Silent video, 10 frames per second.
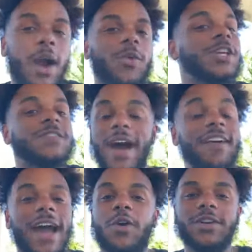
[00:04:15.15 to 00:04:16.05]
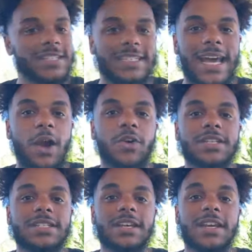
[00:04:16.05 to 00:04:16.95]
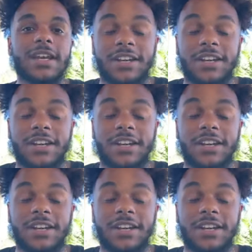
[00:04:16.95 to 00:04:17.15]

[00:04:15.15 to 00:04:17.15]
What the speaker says: hours, 5 hours, 6 hours.